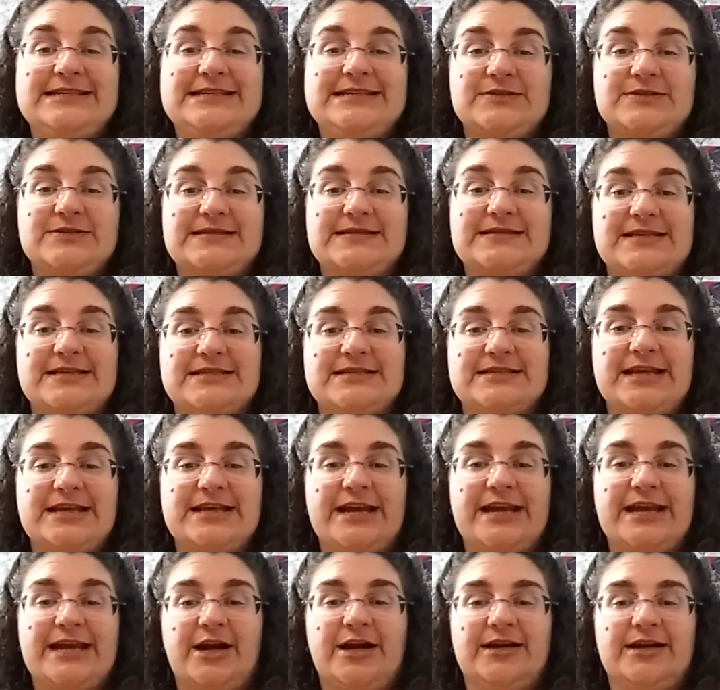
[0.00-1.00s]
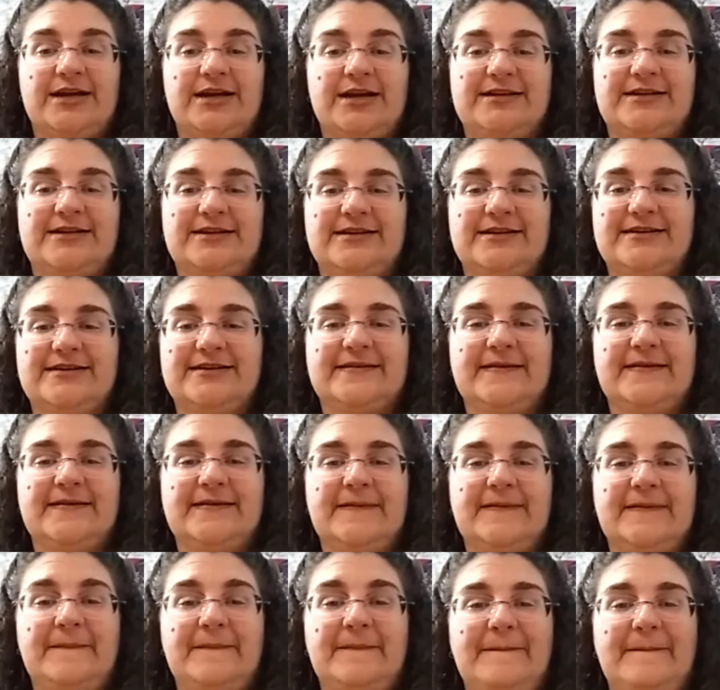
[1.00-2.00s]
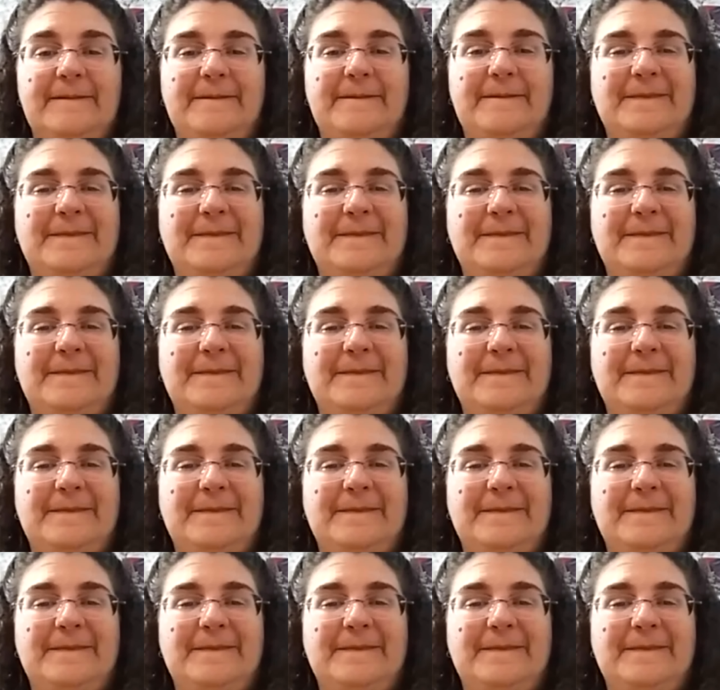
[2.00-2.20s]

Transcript: Laura and I were both at Stitches West this year.